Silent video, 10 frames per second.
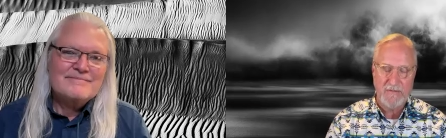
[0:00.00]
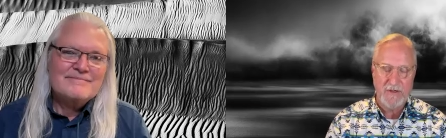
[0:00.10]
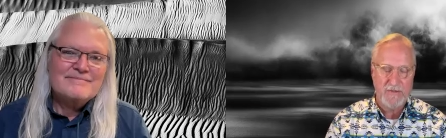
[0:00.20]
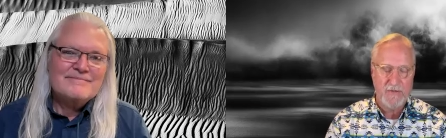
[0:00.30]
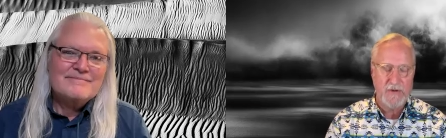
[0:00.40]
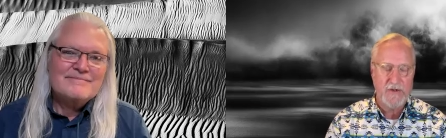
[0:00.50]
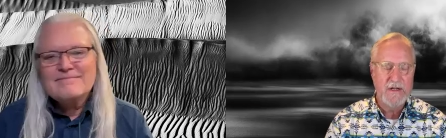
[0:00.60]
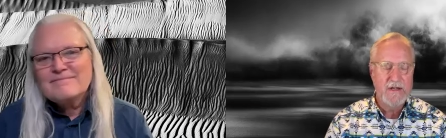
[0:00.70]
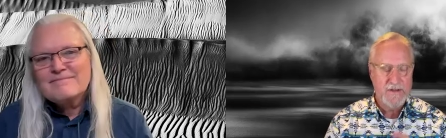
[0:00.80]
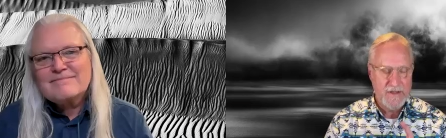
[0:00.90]
Speaker 1: I'm looking for.
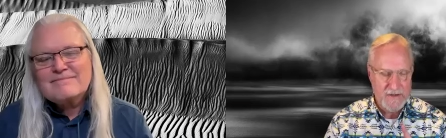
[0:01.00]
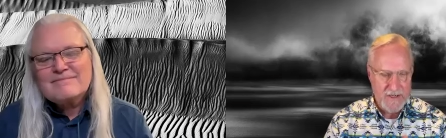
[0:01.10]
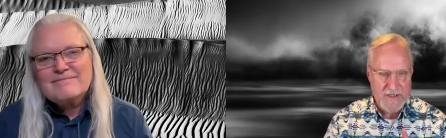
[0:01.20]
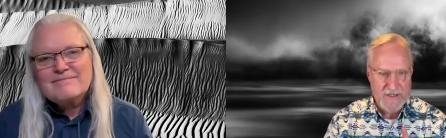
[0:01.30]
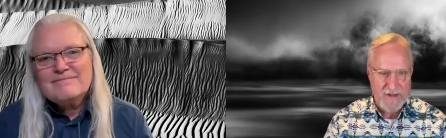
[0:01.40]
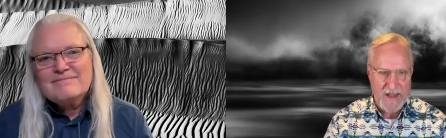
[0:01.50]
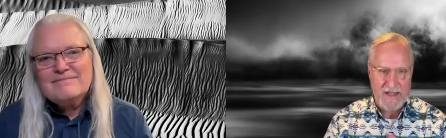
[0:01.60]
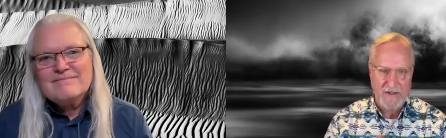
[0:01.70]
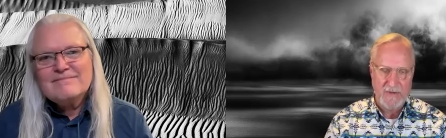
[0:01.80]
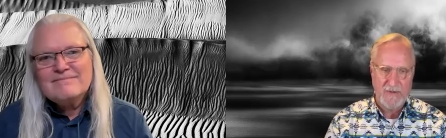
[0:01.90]
There is
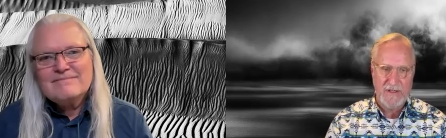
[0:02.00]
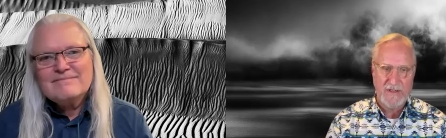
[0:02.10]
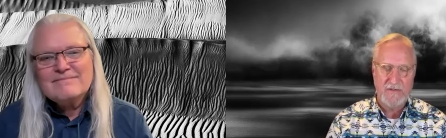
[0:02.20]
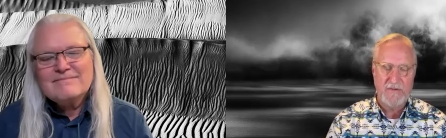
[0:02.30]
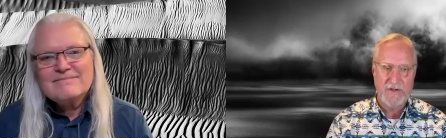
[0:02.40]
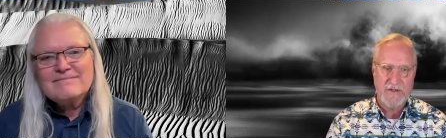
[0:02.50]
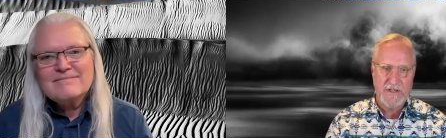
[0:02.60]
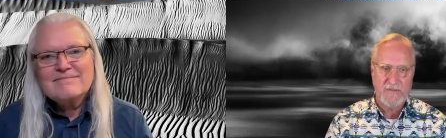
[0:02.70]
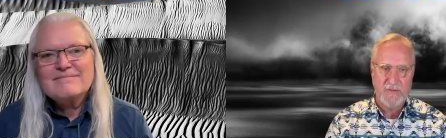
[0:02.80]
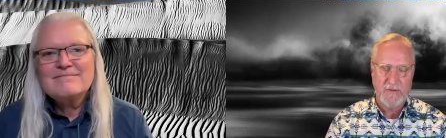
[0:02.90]
value in giving
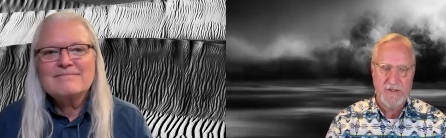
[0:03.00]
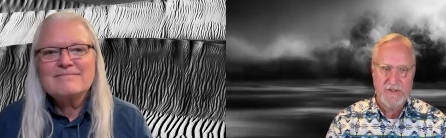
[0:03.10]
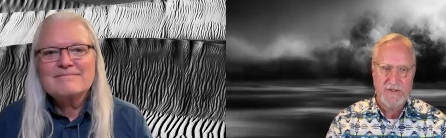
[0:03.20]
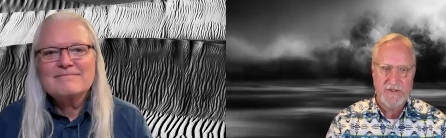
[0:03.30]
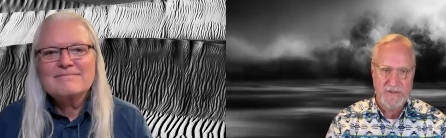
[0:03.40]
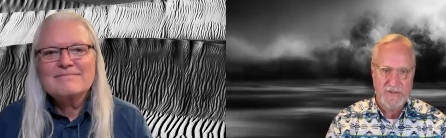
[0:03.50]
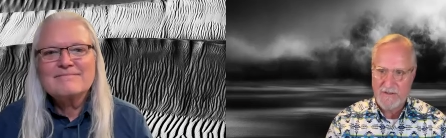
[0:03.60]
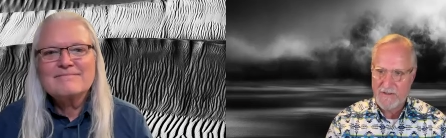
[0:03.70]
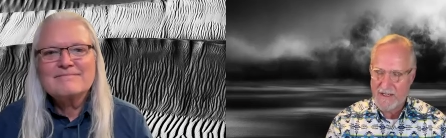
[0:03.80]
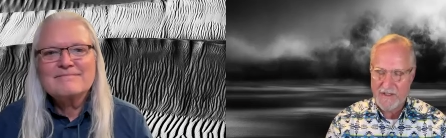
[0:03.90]
yourself permission to
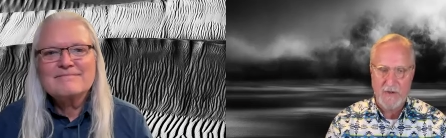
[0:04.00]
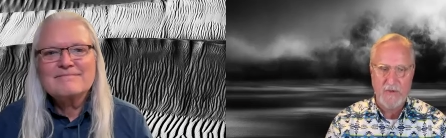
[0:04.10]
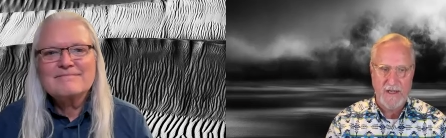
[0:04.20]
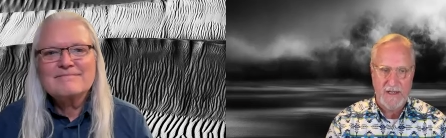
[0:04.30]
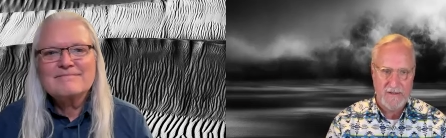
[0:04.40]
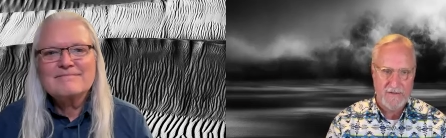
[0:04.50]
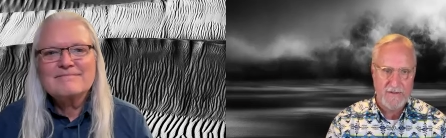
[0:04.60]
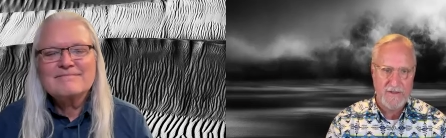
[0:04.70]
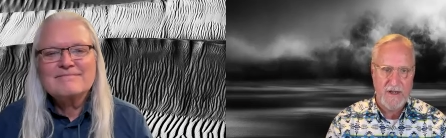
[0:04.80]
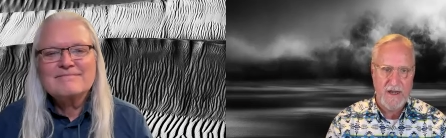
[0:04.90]
do, that it's okay
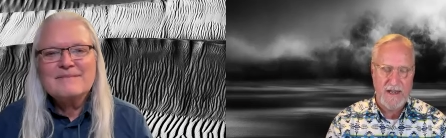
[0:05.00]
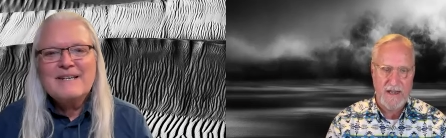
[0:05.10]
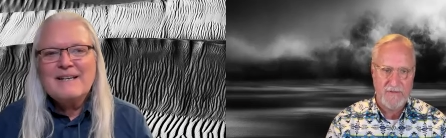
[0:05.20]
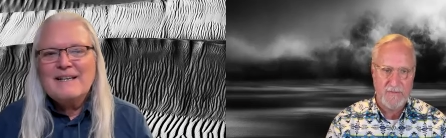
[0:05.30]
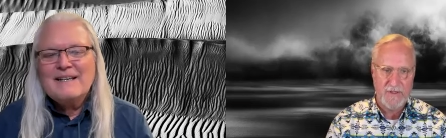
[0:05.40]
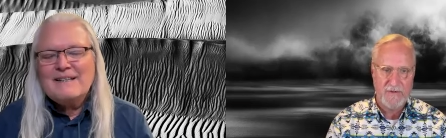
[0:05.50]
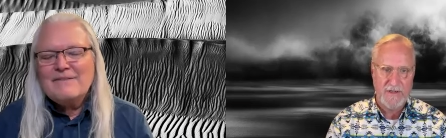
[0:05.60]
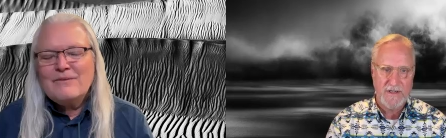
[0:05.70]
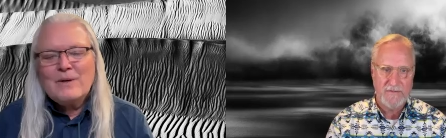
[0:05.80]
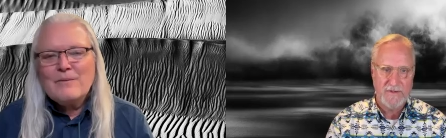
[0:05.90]
to not have to be
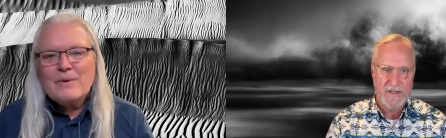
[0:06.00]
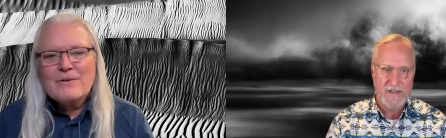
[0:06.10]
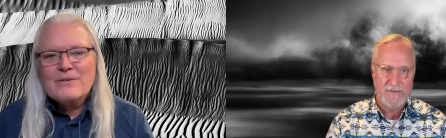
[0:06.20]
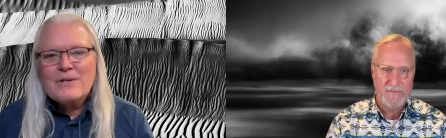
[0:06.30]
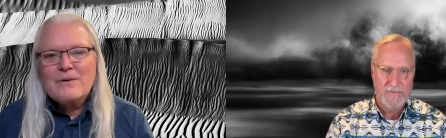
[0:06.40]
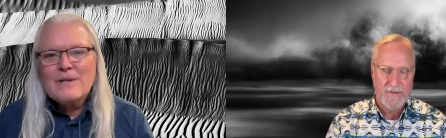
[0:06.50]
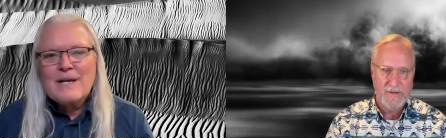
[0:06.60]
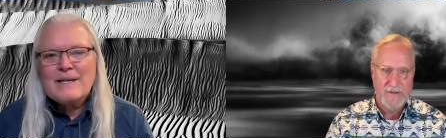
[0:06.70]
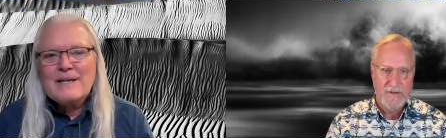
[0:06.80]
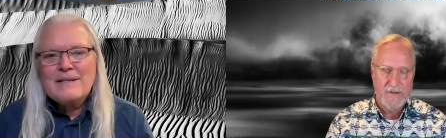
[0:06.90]
creative.
Speaker 2: We're, we're so
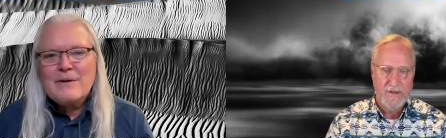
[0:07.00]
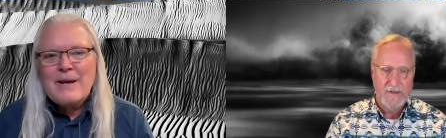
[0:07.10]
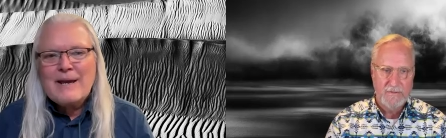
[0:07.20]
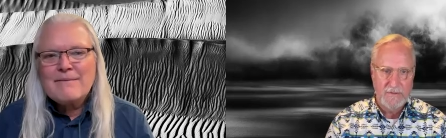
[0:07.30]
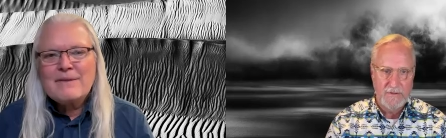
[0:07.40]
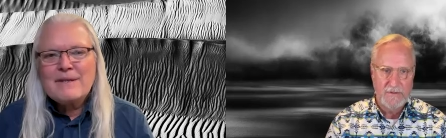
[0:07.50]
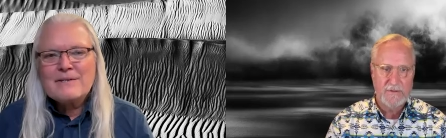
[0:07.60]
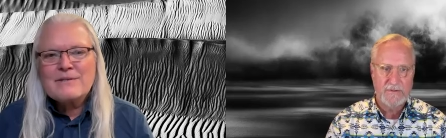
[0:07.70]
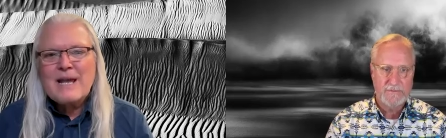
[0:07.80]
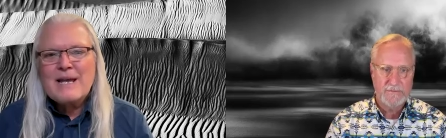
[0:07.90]
lucky to have
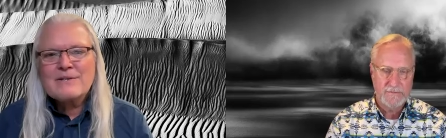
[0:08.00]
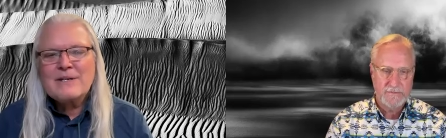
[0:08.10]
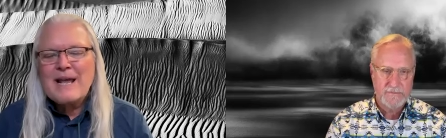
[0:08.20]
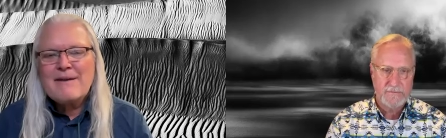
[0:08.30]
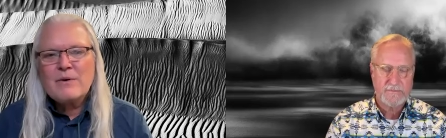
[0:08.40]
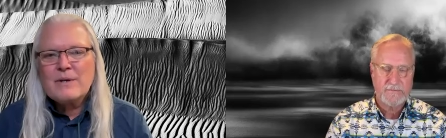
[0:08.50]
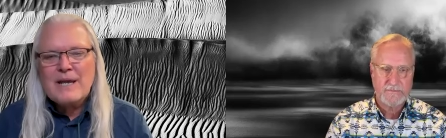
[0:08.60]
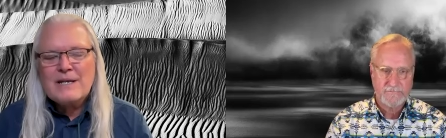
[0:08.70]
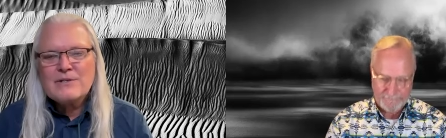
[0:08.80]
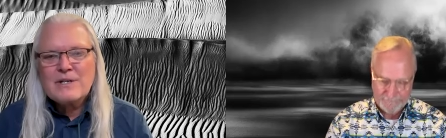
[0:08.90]
this as an
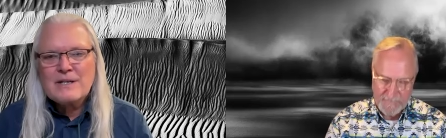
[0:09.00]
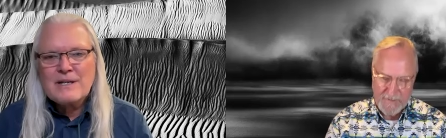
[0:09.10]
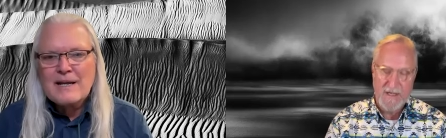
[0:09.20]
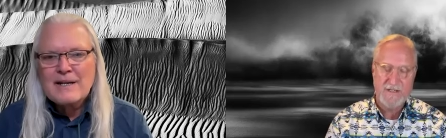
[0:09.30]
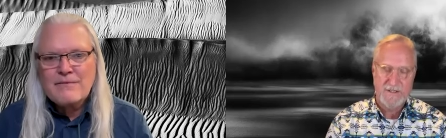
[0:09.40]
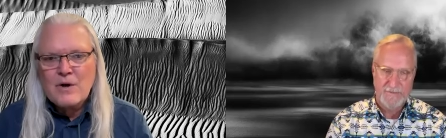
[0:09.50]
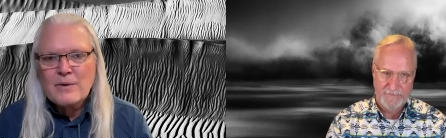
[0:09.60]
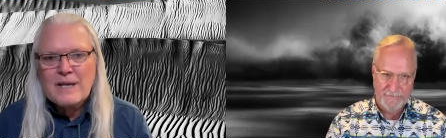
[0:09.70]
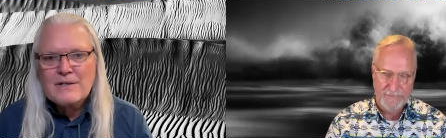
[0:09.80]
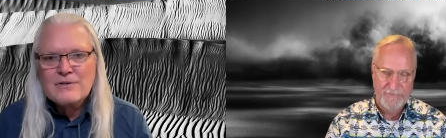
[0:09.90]
avocation and not a
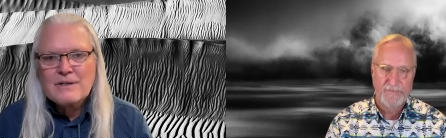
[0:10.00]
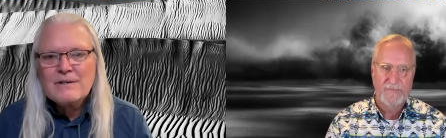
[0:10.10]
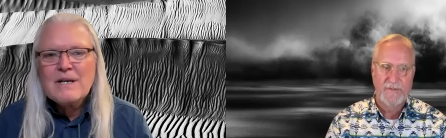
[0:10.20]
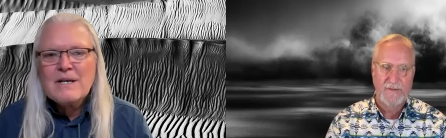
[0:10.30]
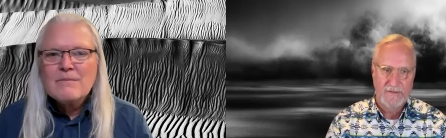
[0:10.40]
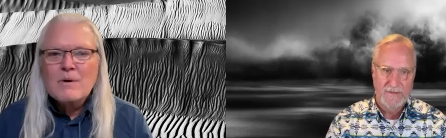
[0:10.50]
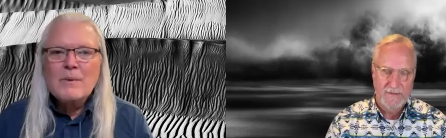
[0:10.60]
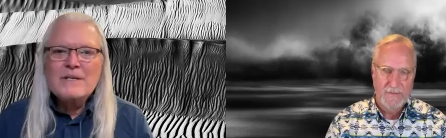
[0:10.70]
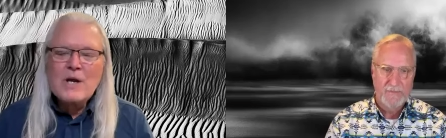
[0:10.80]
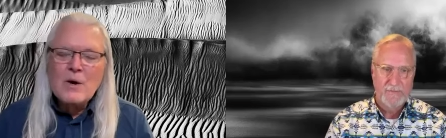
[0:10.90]
vocation, where
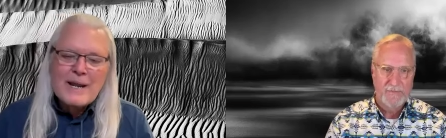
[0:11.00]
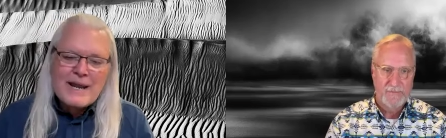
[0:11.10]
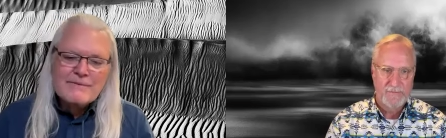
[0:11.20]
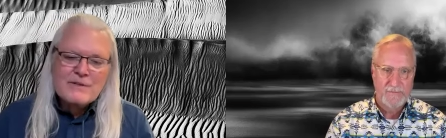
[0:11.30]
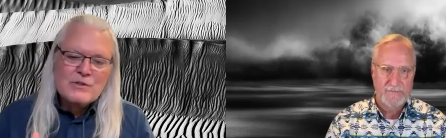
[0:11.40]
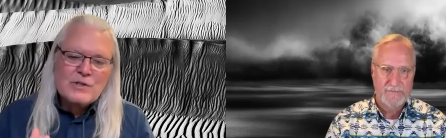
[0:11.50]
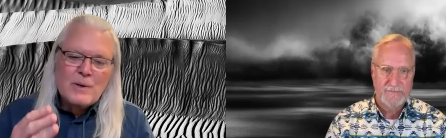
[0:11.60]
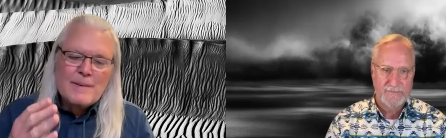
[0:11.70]
we don't have to show